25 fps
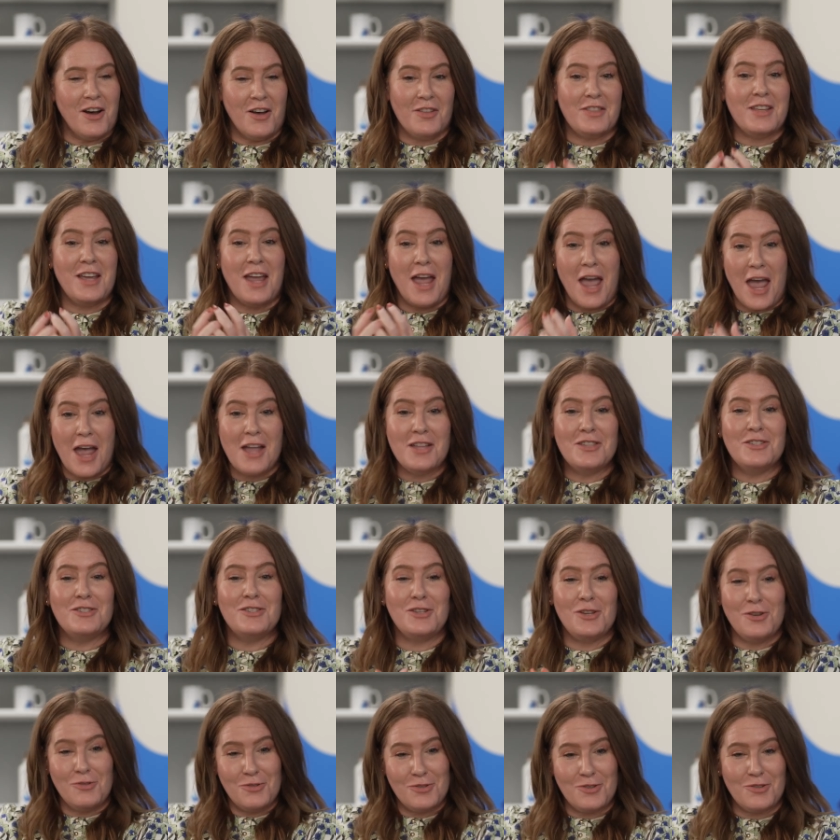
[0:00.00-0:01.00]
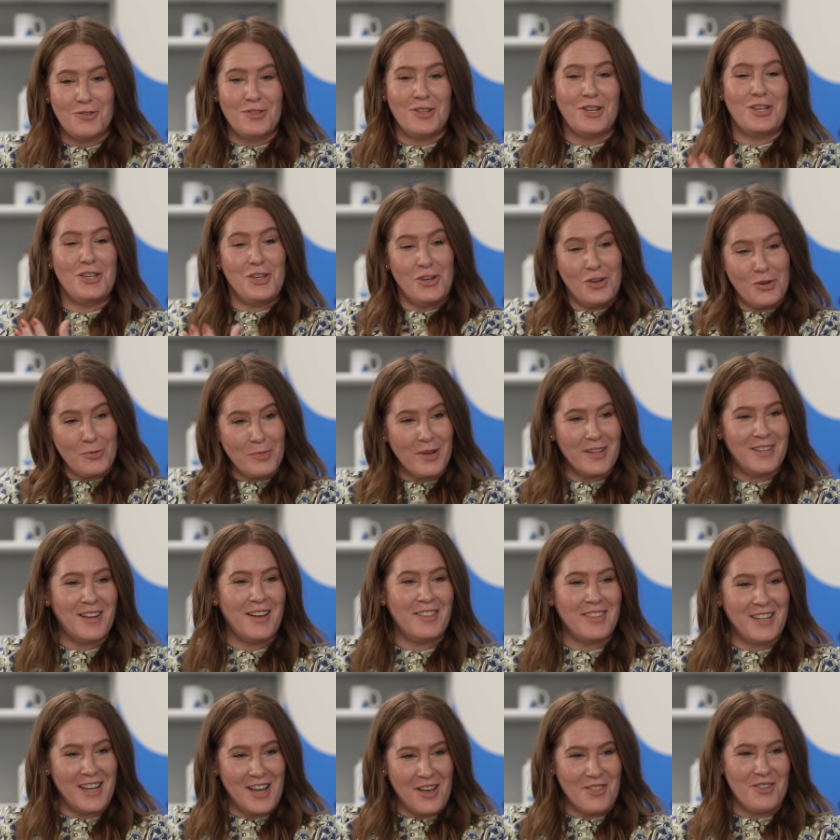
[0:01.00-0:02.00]
on the end user, the human
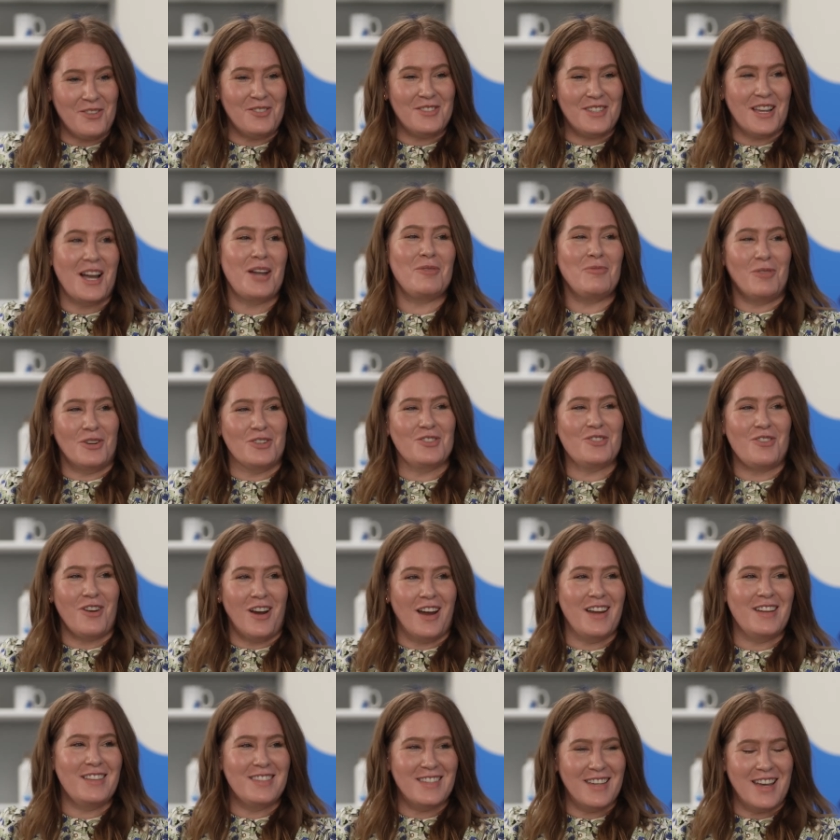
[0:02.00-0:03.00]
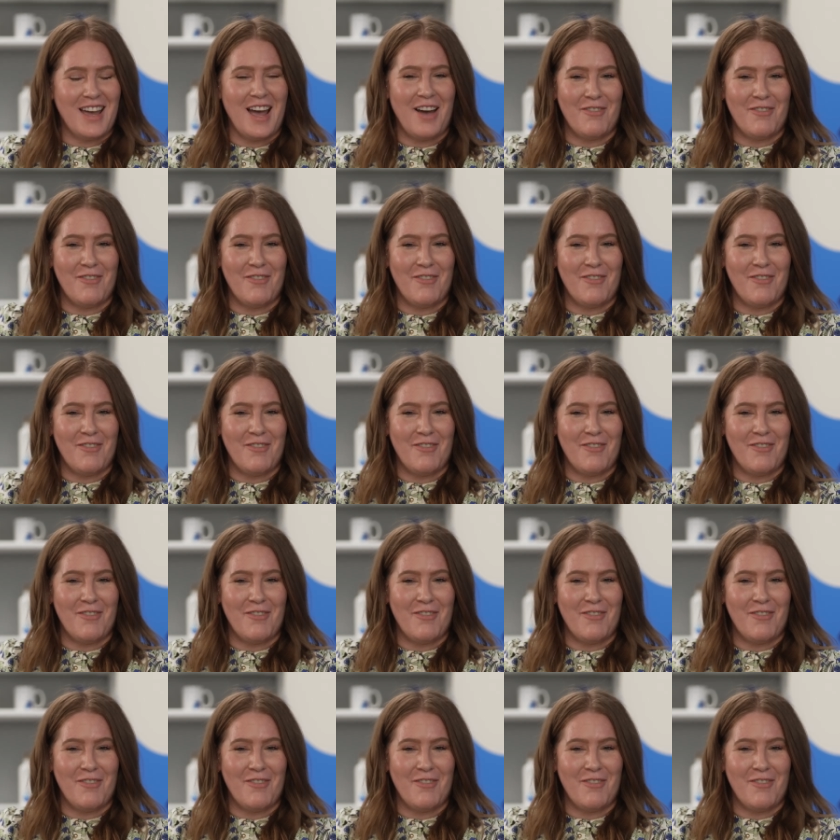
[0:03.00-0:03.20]
on the other side, we're trying to